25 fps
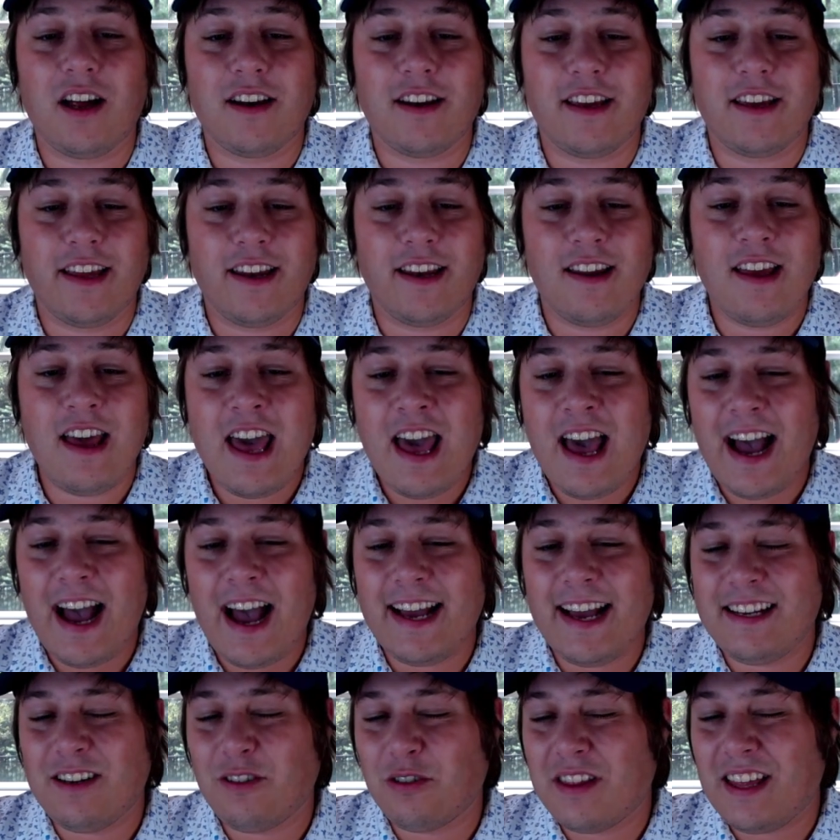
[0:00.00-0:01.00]
And I
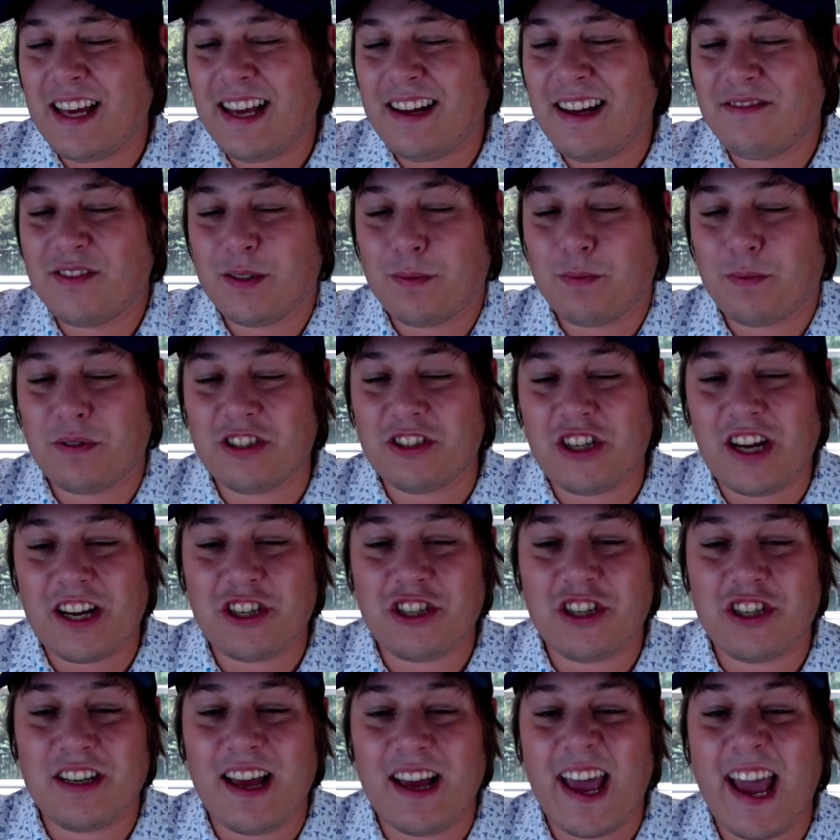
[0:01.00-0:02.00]
don't have his
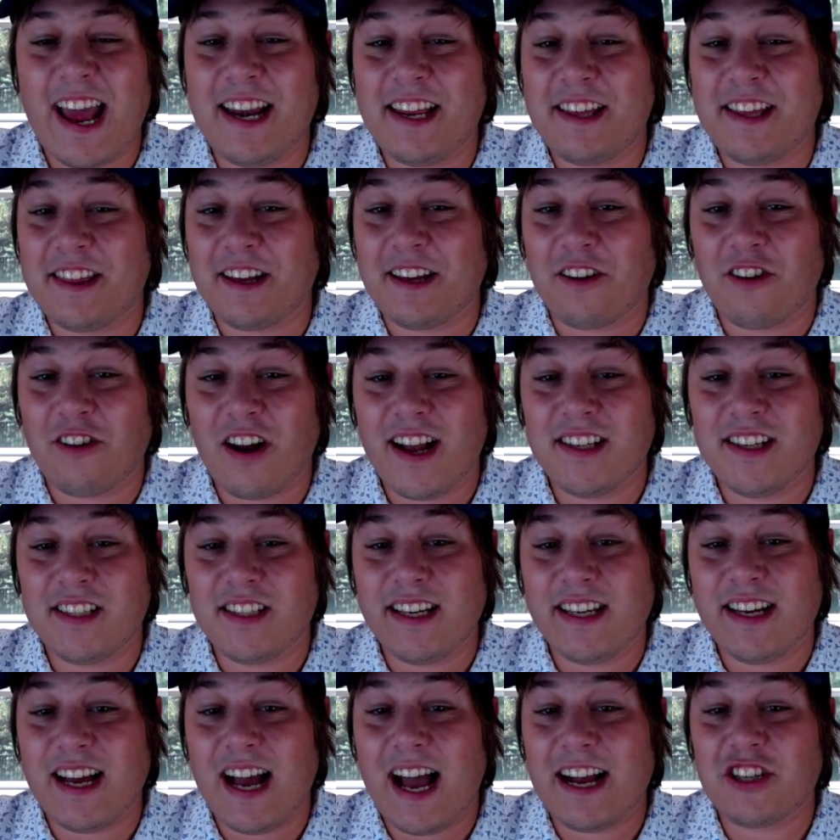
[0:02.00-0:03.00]
projection at anything
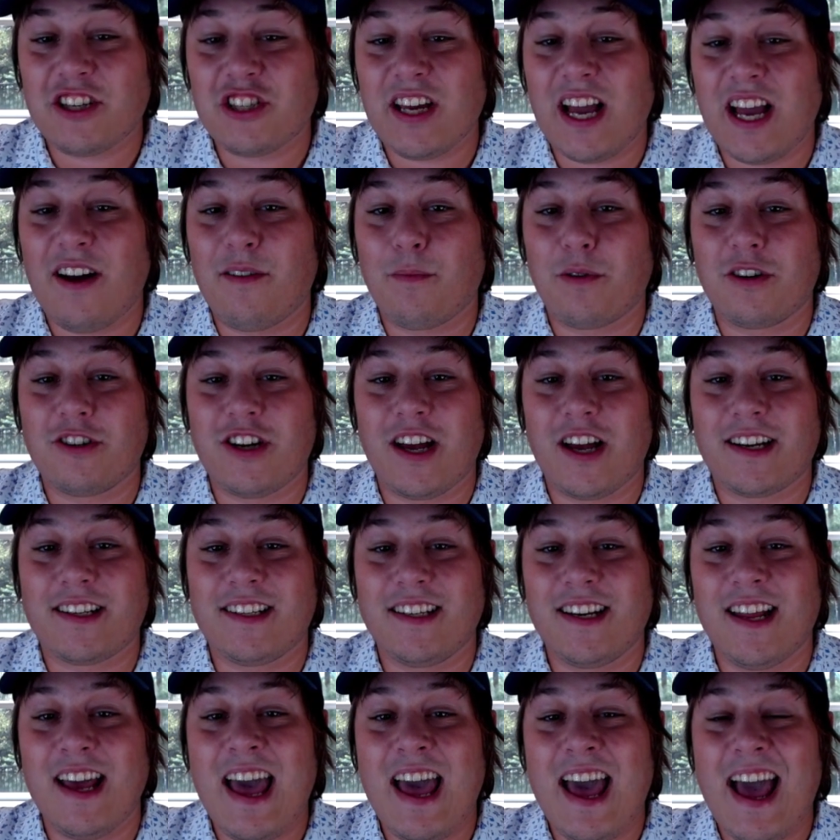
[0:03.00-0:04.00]
crazy. I actually have him
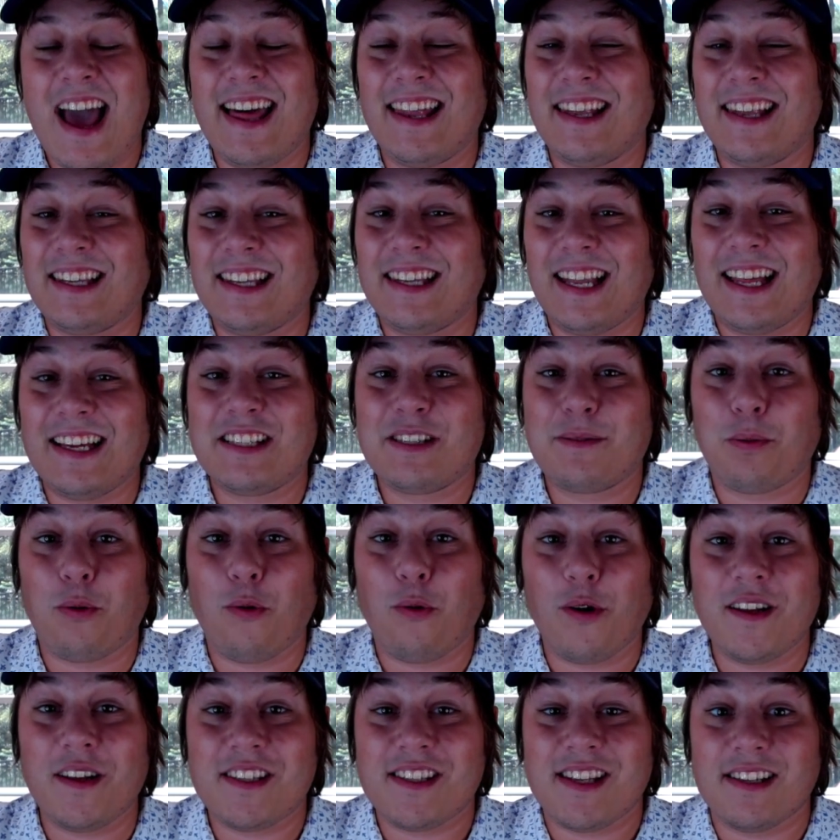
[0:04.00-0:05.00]
projected at less
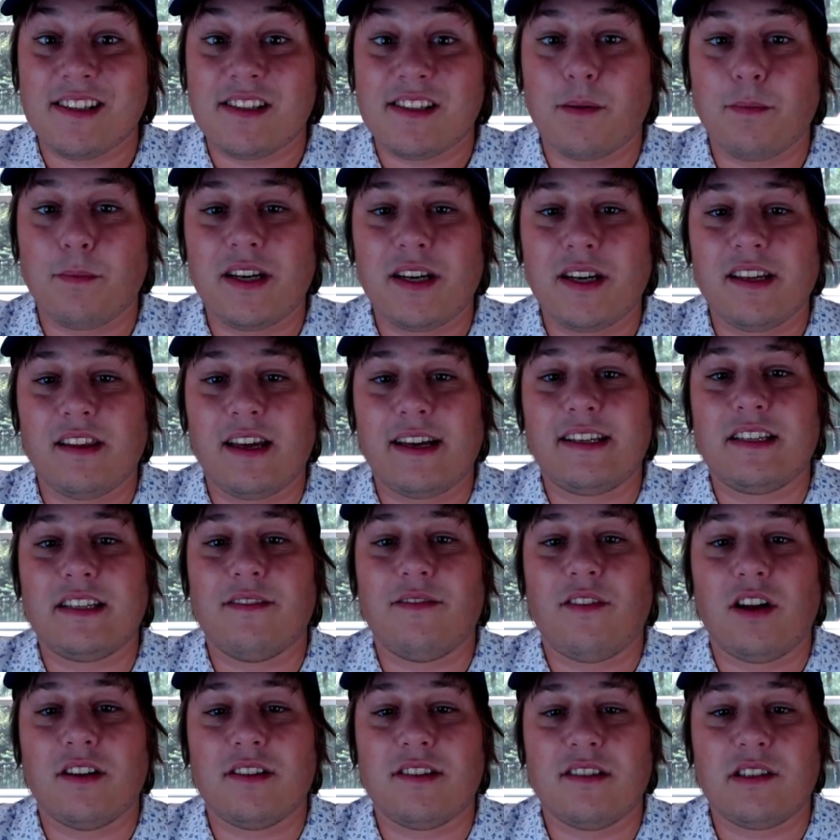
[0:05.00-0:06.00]
points than somebody like
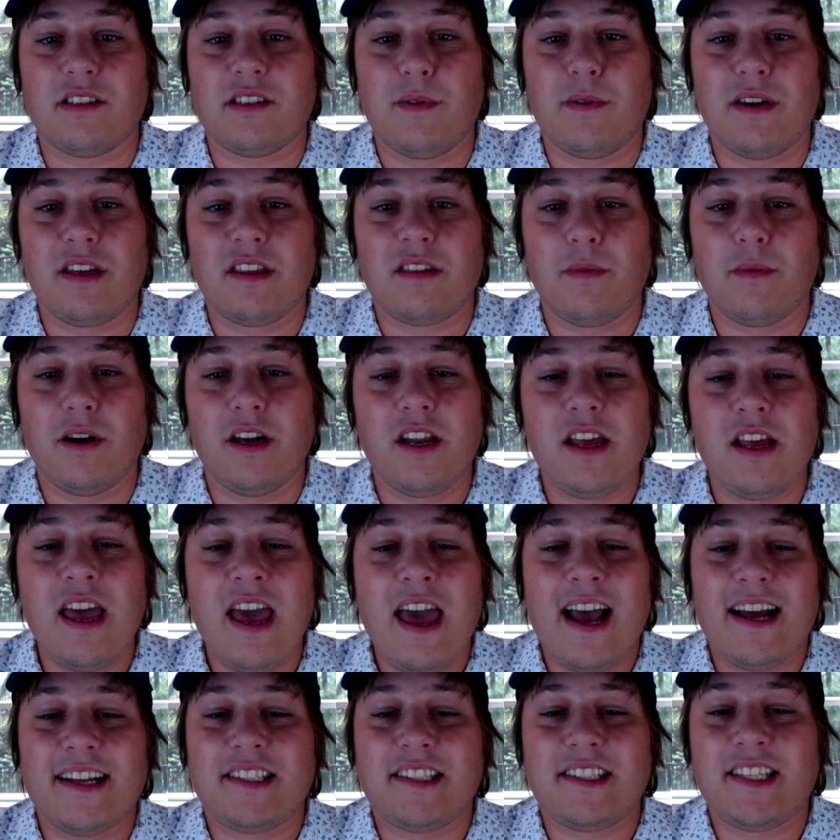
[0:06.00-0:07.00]
Devonta Smith, but
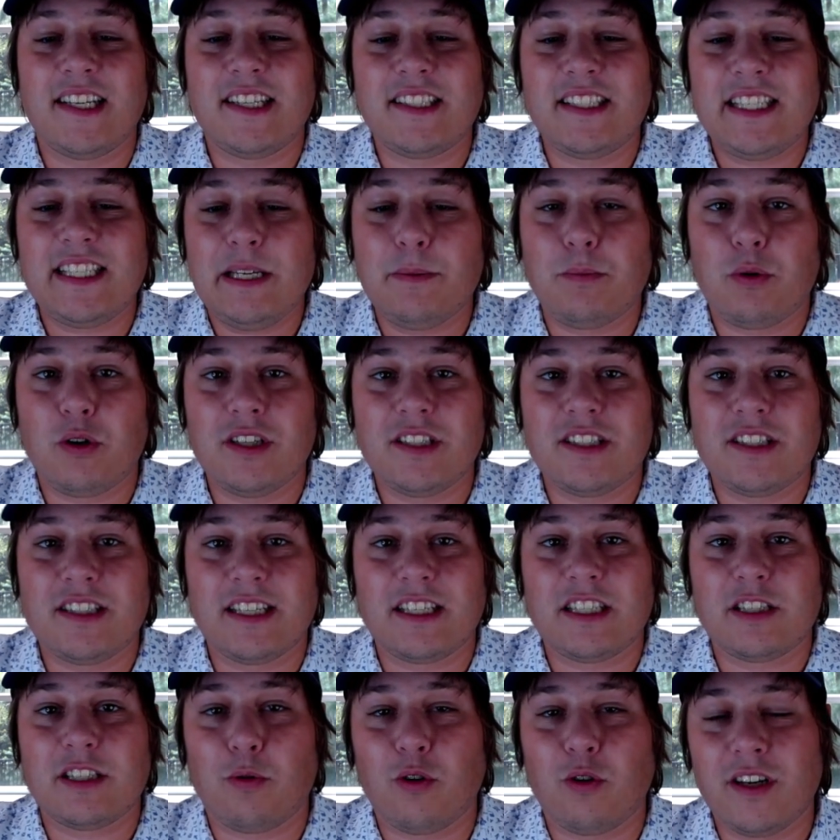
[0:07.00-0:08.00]
at
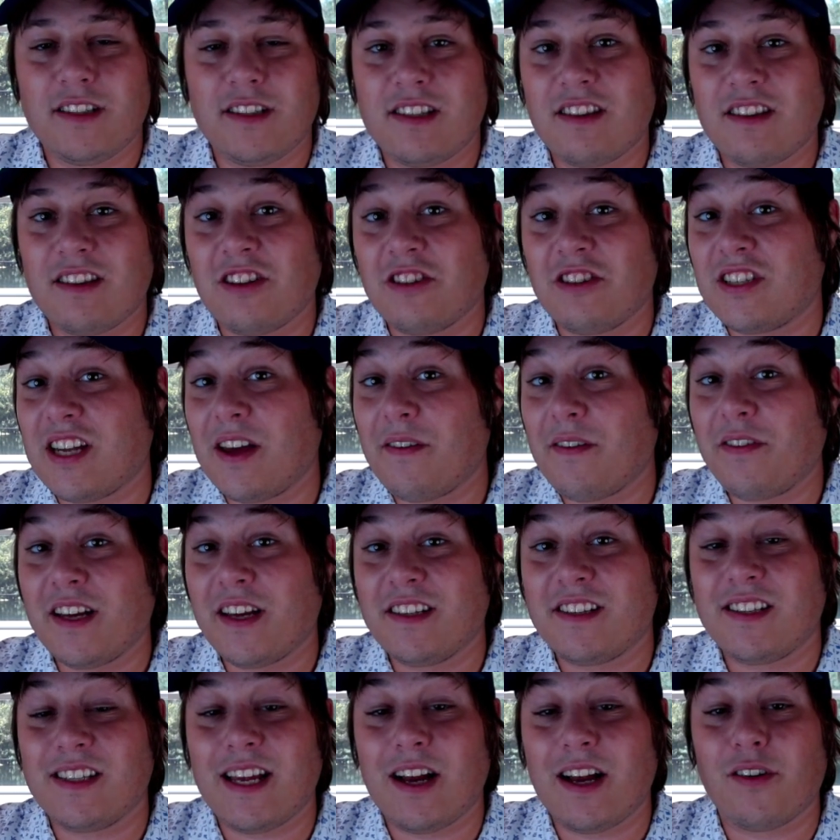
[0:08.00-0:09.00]
16.6 points, there's definitely a
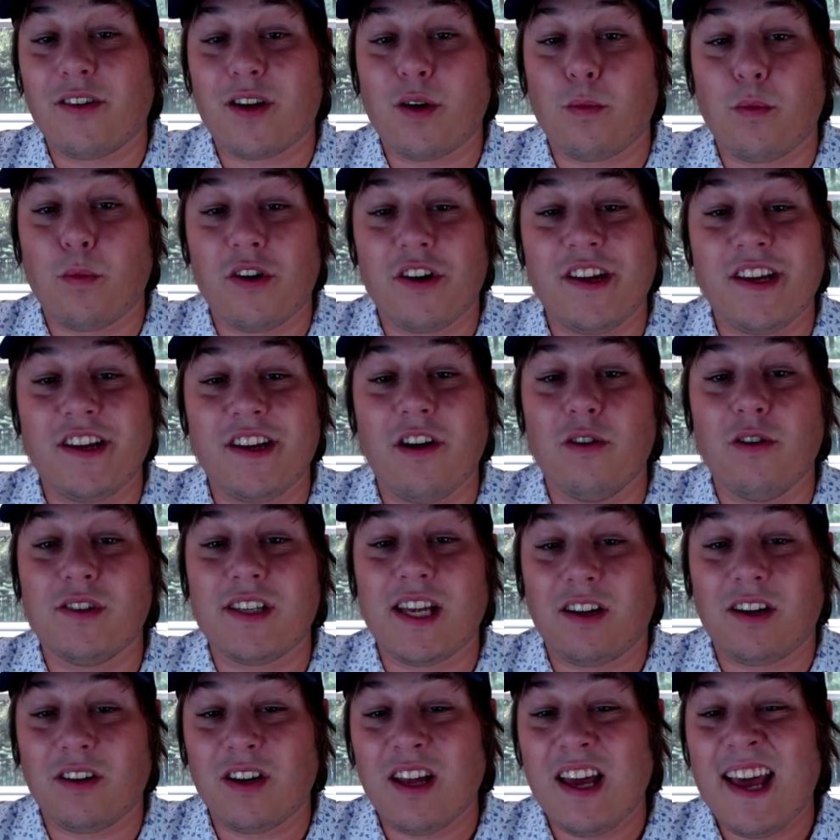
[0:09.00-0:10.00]
scenario where he goes
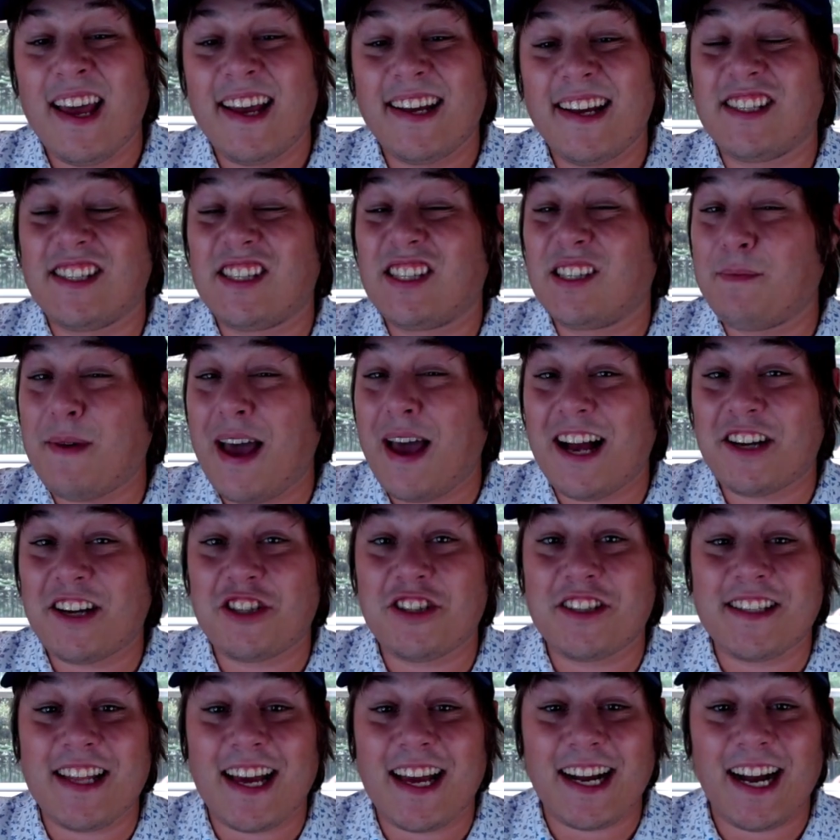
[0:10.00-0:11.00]
out and smashes
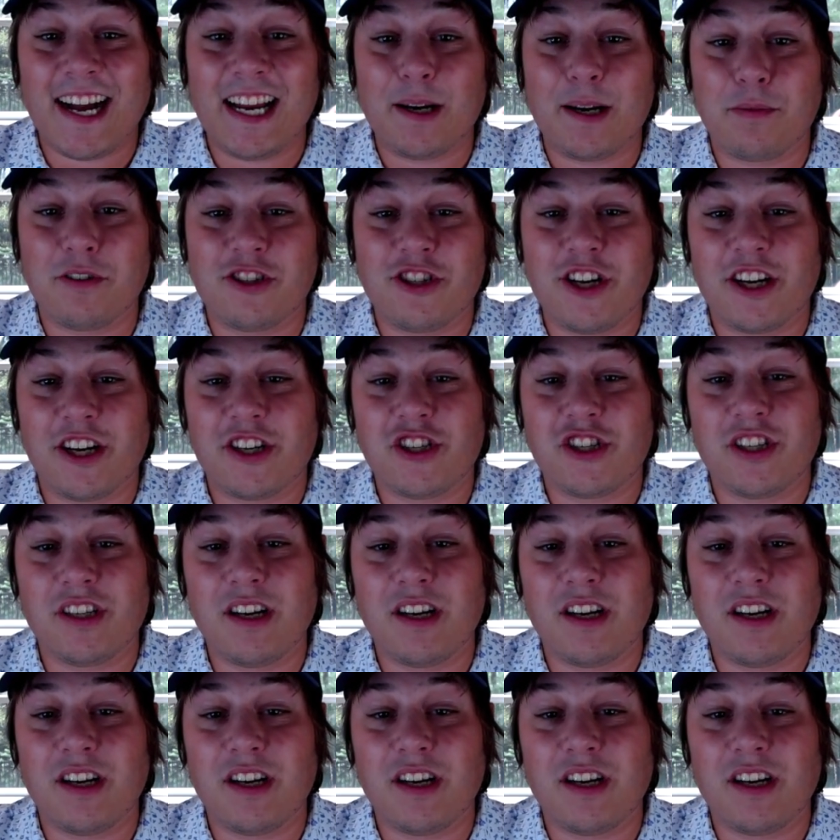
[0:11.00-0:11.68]
that kind of projection.